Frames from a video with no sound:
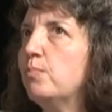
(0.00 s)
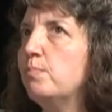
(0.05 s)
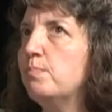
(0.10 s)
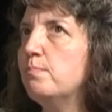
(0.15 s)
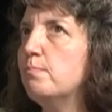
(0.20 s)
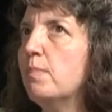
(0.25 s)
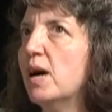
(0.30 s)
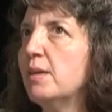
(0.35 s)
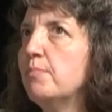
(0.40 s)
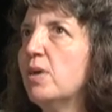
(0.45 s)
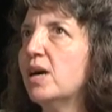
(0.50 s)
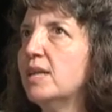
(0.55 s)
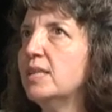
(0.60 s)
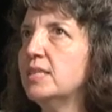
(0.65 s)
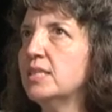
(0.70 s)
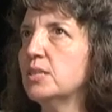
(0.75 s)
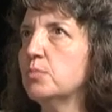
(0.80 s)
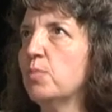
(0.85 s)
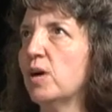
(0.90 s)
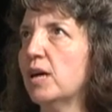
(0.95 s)
my mind
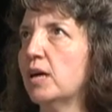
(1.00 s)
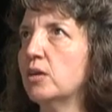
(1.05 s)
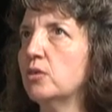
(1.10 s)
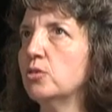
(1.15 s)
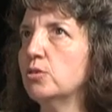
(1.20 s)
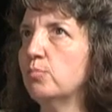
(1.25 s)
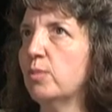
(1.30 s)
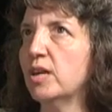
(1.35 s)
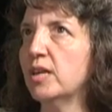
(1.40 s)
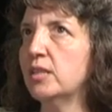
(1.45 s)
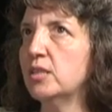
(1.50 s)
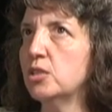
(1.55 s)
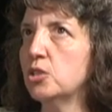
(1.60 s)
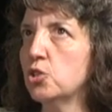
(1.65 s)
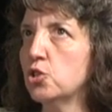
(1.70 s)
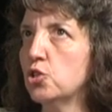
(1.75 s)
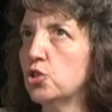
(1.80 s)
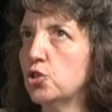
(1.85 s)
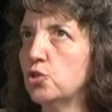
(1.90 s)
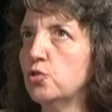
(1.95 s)
is boggled by
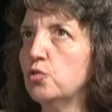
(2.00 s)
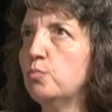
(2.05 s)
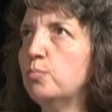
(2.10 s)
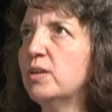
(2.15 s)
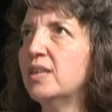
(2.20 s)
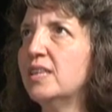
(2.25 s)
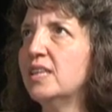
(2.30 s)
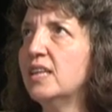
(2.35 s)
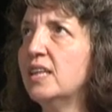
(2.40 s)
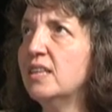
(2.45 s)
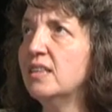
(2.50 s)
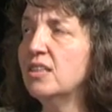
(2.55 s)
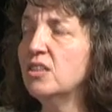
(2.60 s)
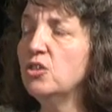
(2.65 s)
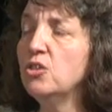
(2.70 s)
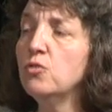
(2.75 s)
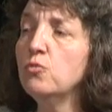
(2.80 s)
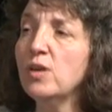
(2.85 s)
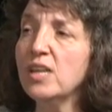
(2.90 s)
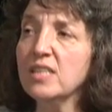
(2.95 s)
this too. But in the
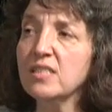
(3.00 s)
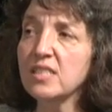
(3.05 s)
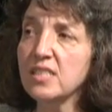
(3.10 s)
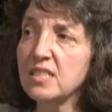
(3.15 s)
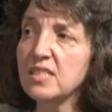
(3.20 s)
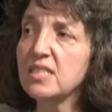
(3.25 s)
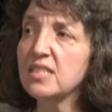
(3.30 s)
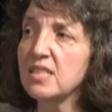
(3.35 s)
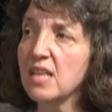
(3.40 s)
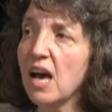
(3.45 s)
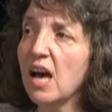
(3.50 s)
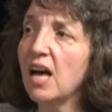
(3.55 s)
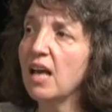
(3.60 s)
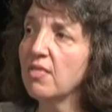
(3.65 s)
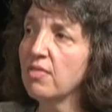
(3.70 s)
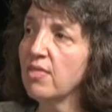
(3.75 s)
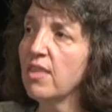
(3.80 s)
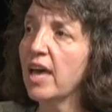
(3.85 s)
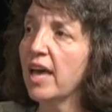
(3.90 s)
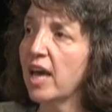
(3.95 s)
U.S., it's
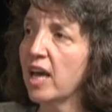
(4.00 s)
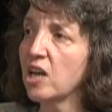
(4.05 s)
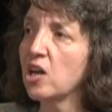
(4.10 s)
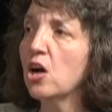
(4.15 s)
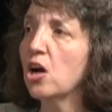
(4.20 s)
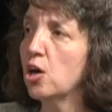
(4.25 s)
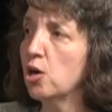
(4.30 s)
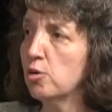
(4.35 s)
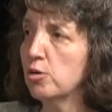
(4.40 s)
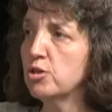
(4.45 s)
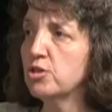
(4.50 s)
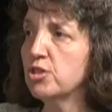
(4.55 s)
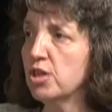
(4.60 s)
not that hard